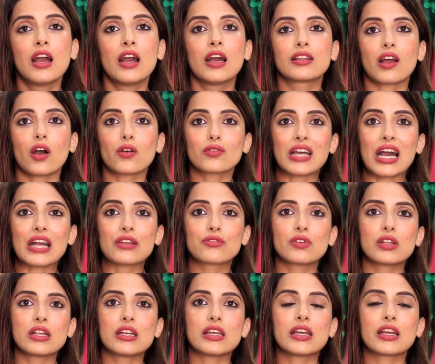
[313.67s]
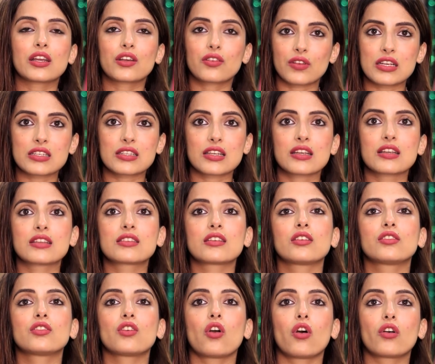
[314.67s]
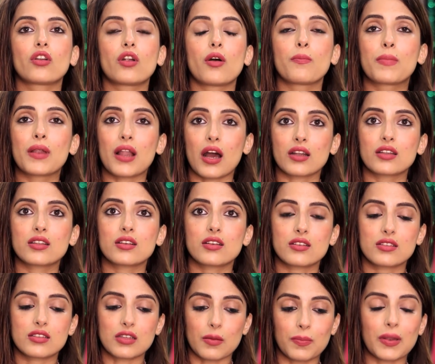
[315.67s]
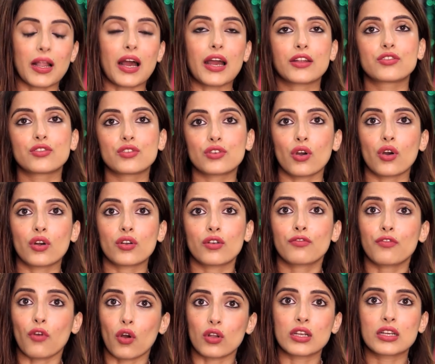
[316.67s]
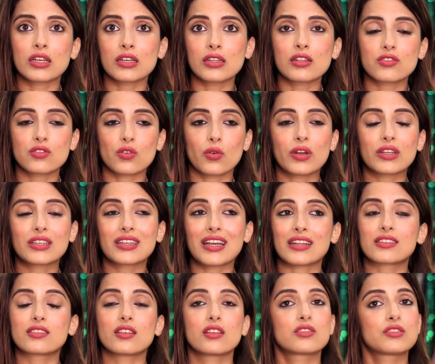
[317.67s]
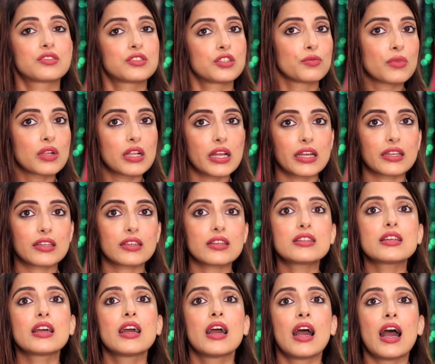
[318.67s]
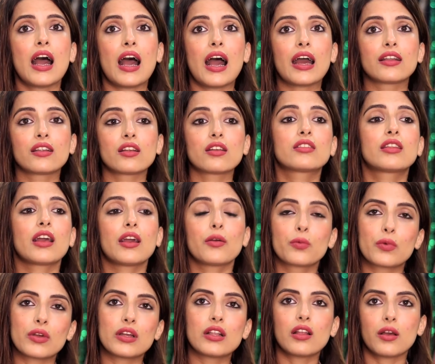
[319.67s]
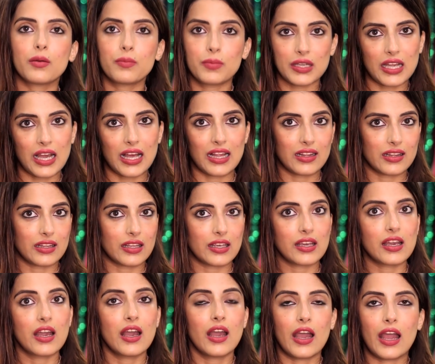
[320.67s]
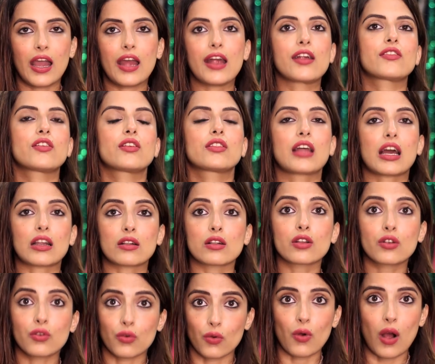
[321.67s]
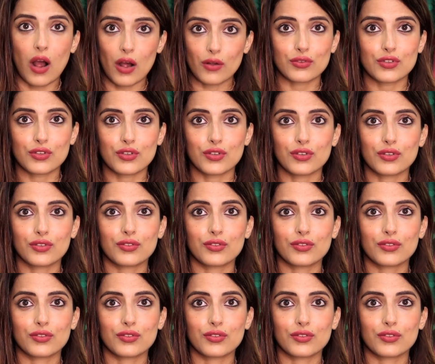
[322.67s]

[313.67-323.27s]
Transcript: Now that really increases your blood supply to your follicles, so it gets stimulated and there will be healthy hair that will grow out.